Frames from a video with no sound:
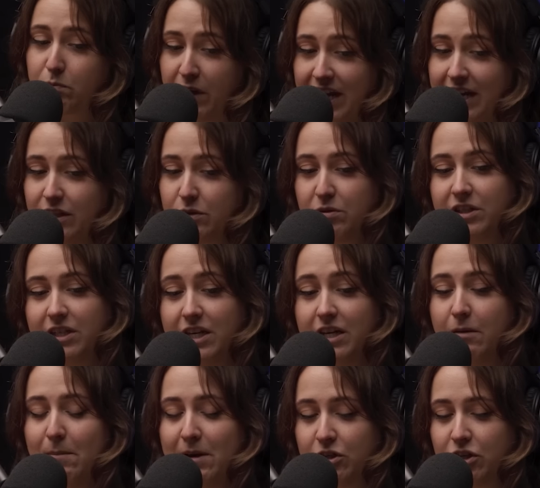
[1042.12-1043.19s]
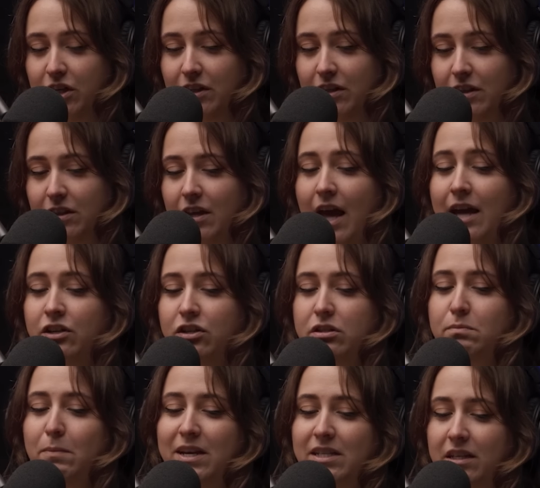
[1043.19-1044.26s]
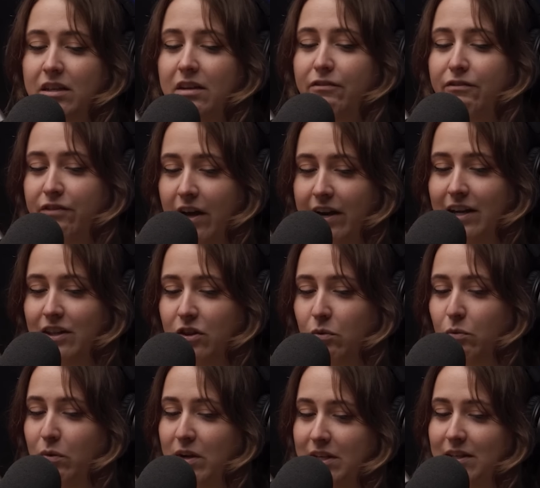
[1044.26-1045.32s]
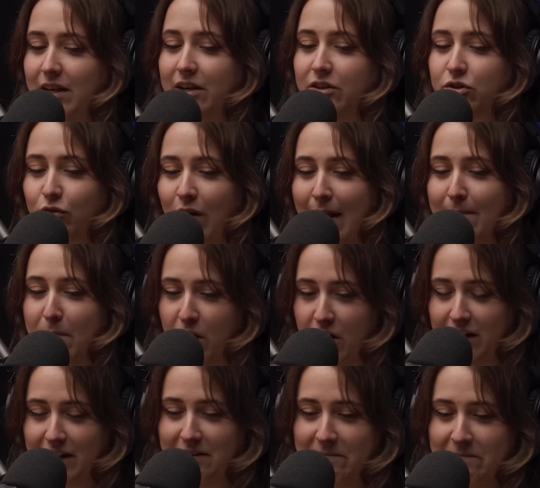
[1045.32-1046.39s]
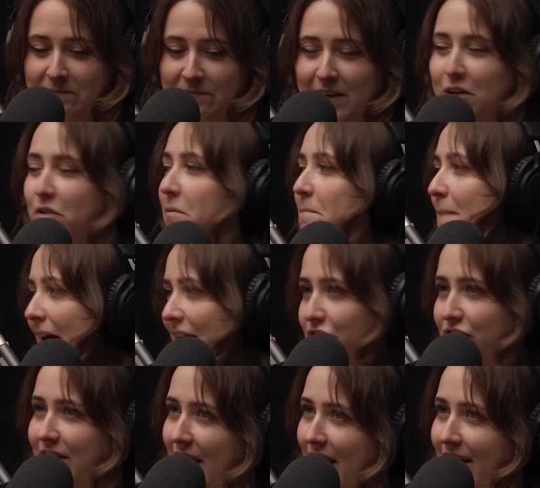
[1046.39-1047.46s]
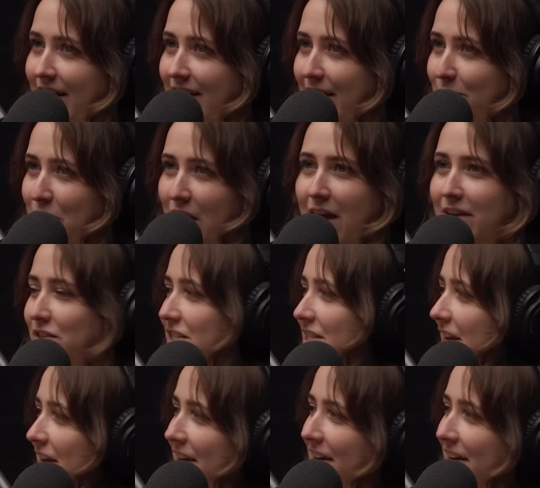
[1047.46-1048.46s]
planes were decommissioned, the engines basically flooded the resale scrap market. Can you imagine that? I'm sorry, just